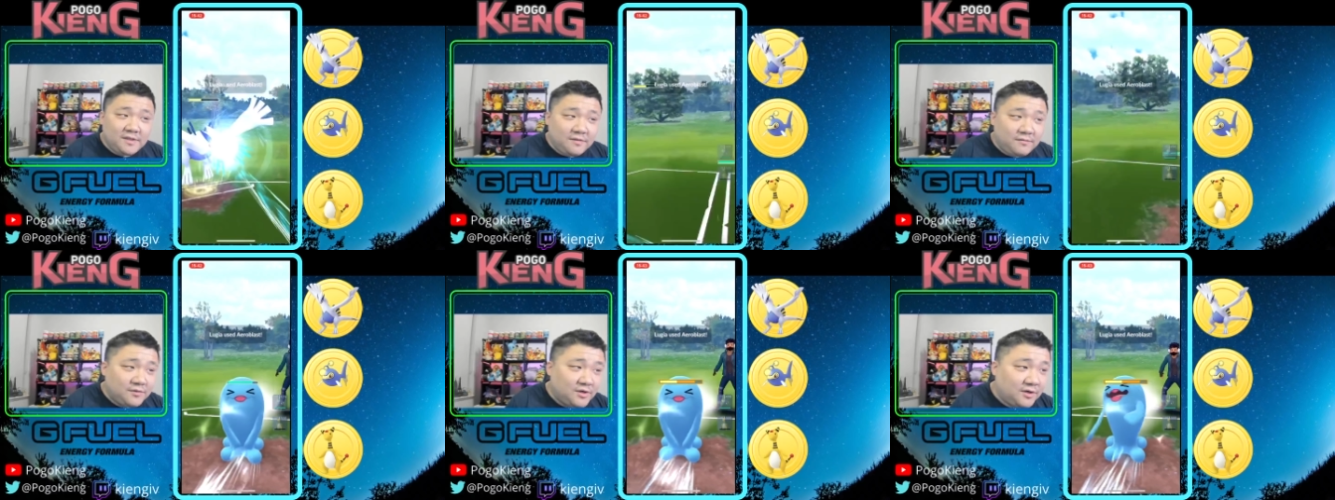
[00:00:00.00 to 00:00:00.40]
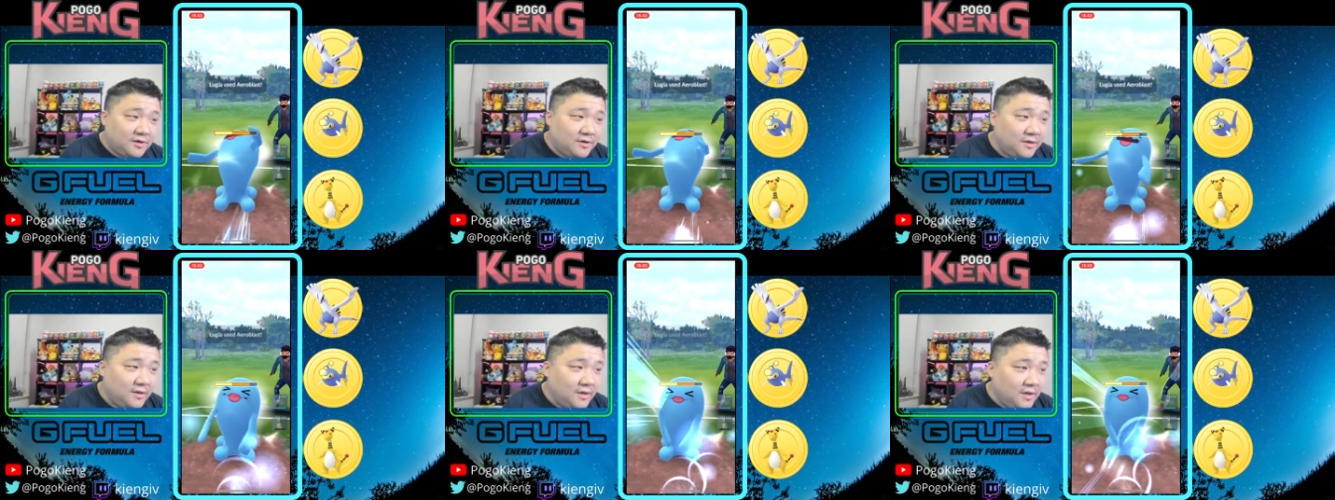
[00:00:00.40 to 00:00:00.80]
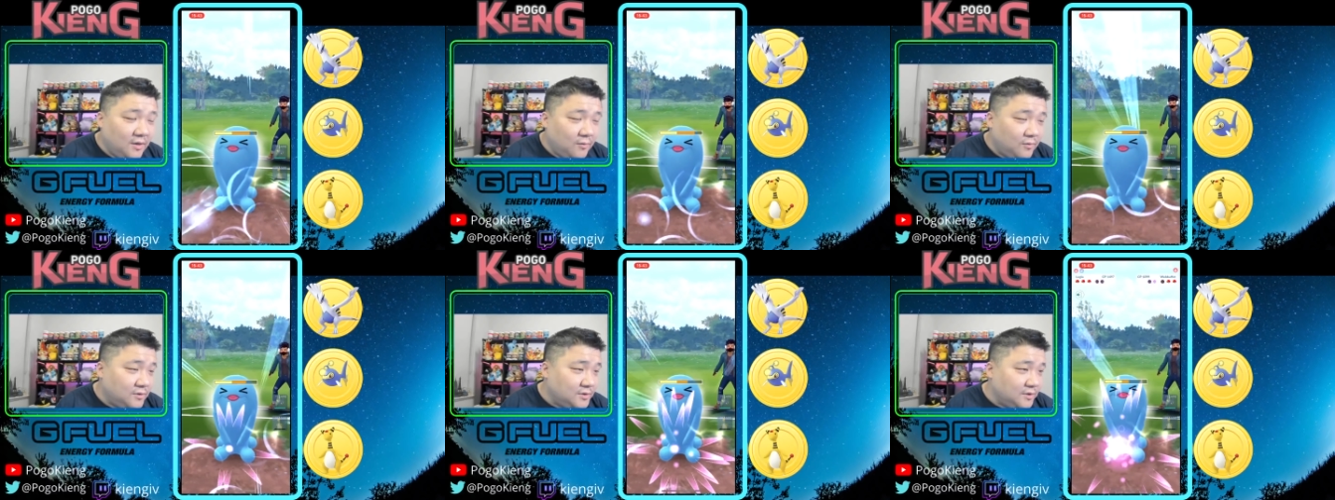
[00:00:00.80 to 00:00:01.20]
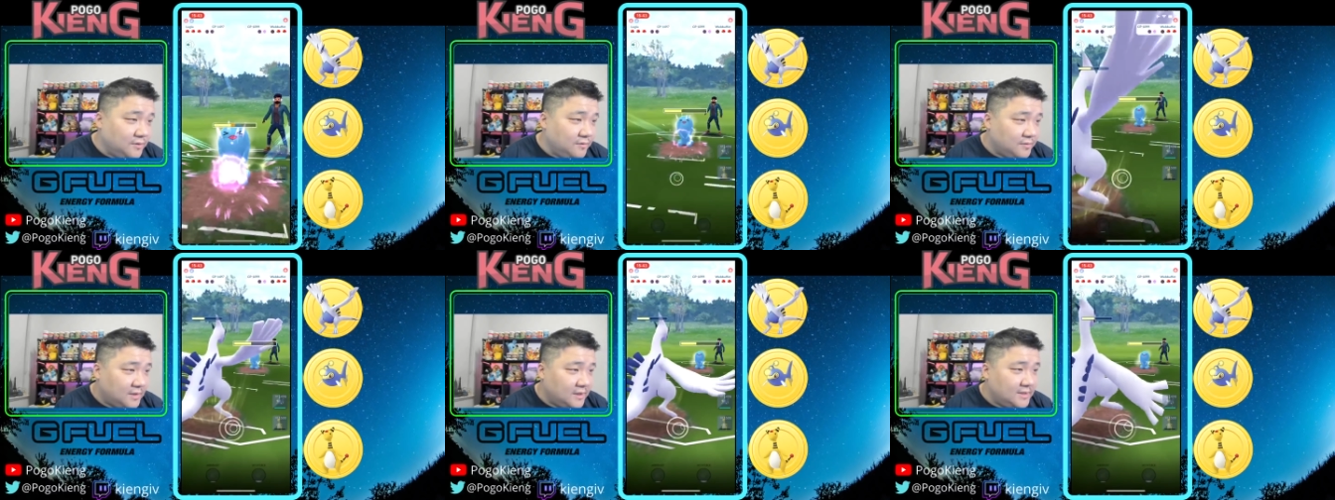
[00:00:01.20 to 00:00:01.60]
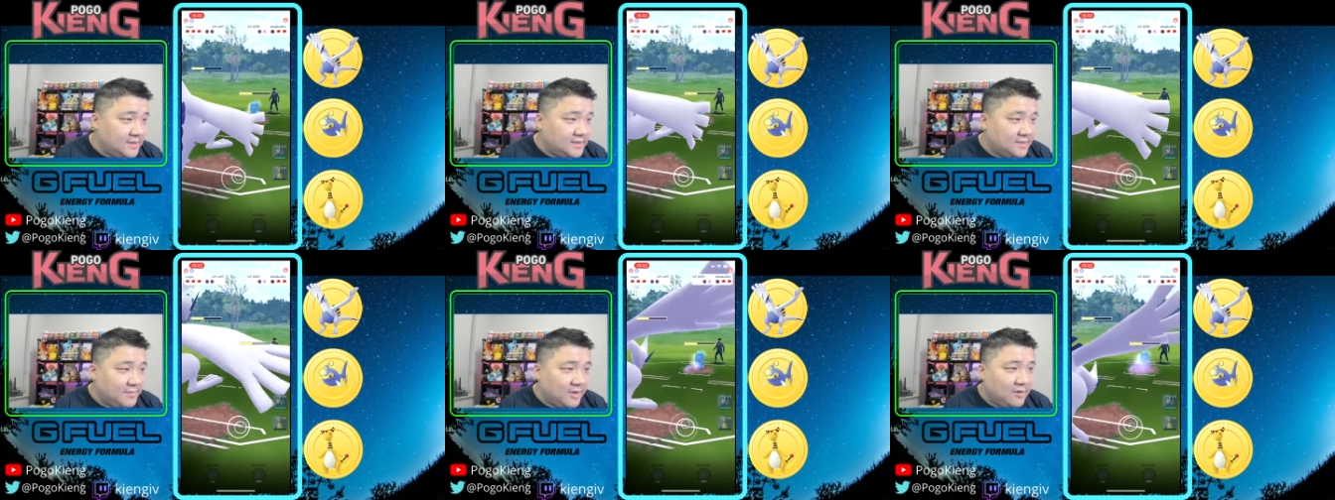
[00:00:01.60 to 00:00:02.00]
the return will do a
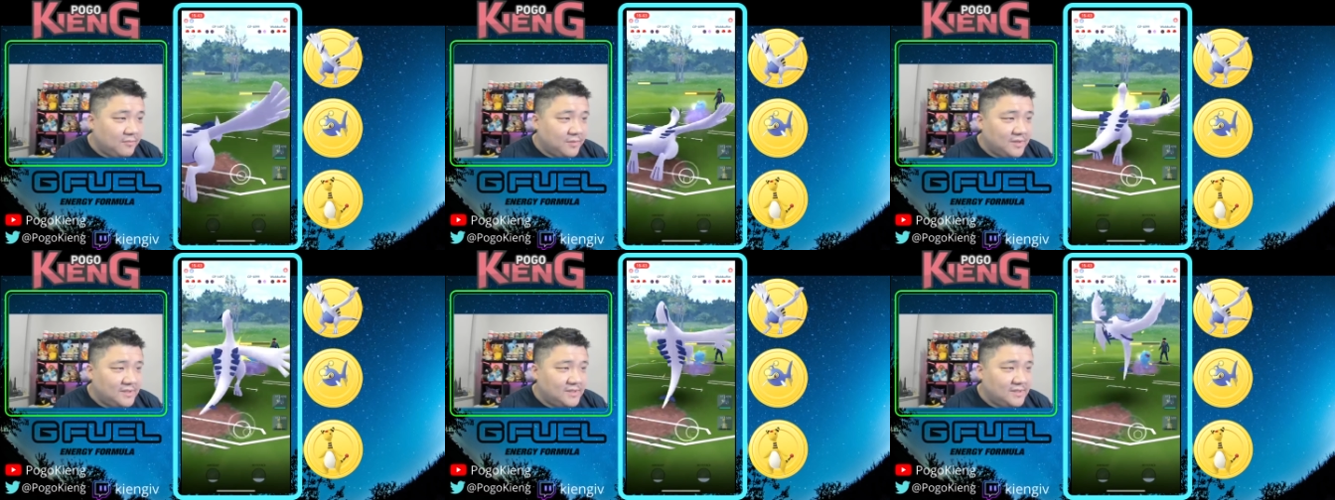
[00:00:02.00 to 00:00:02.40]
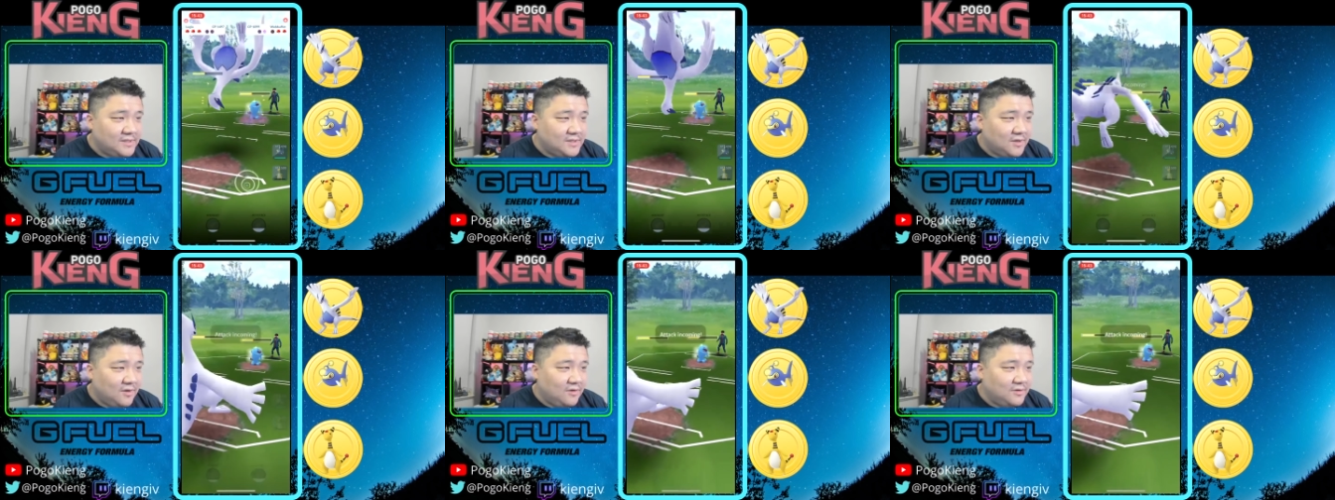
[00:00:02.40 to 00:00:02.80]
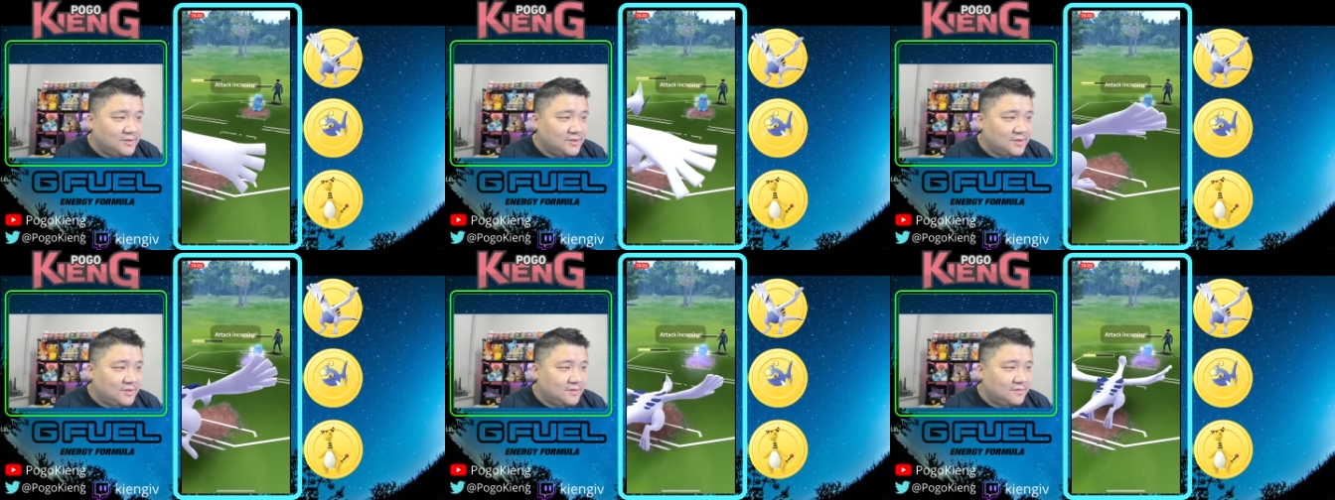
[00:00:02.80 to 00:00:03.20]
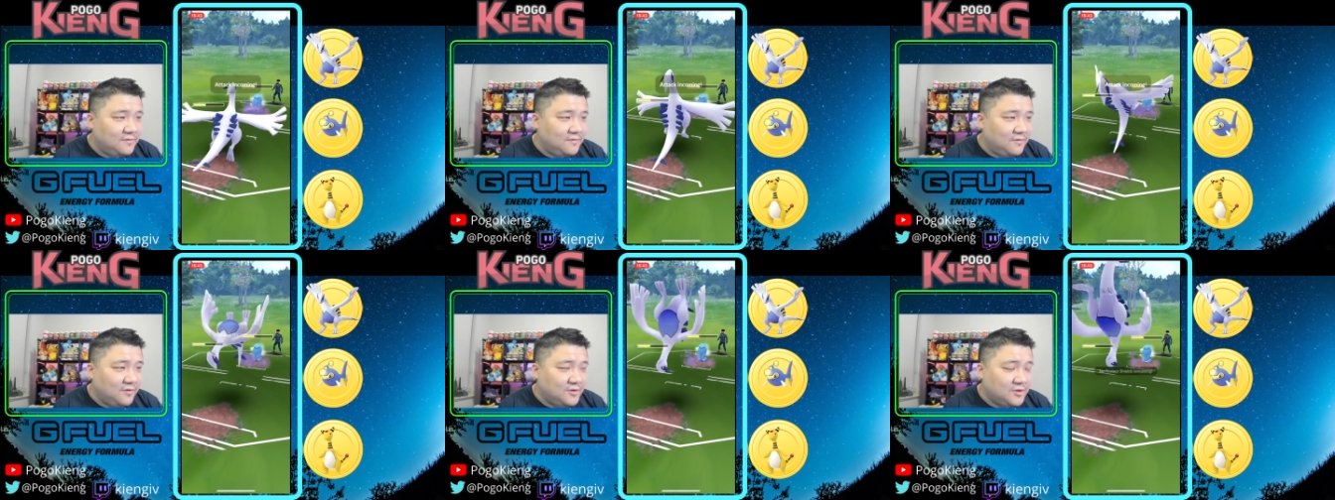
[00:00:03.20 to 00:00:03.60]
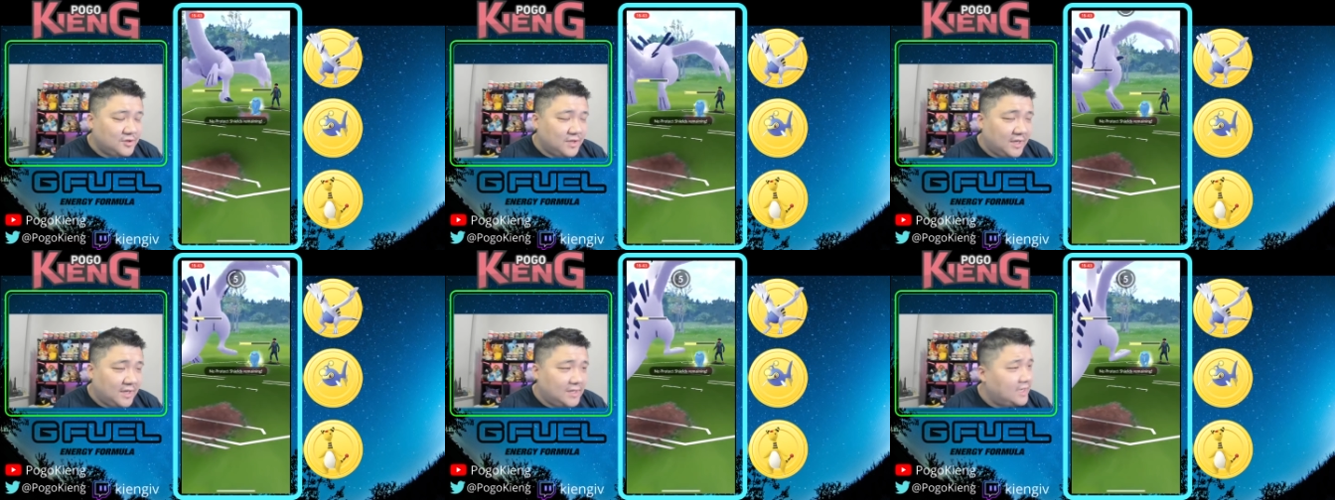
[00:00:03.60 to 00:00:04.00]
decent amount, but this thing is ultra ultra tank.